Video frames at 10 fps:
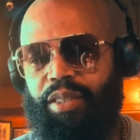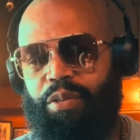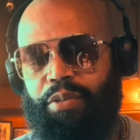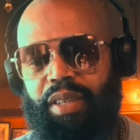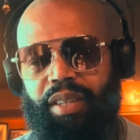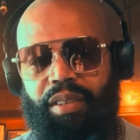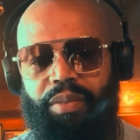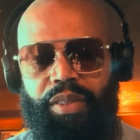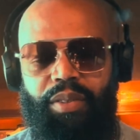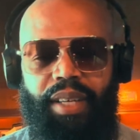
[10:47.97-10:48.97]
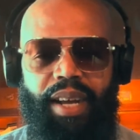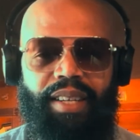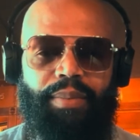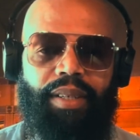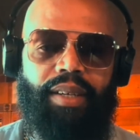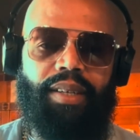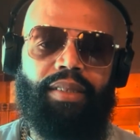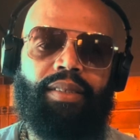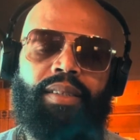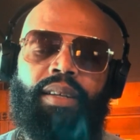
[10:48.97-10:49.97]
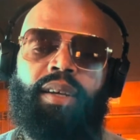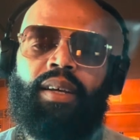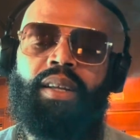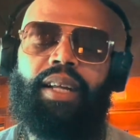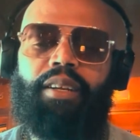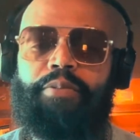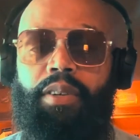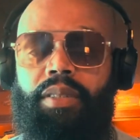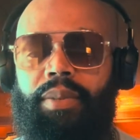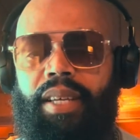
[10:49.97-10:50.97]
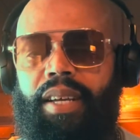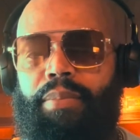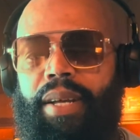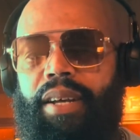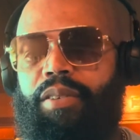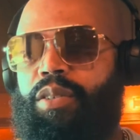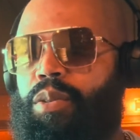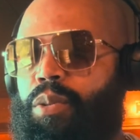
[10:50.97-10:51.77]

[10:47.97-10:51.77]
2 videos with you guys because now the first one came down to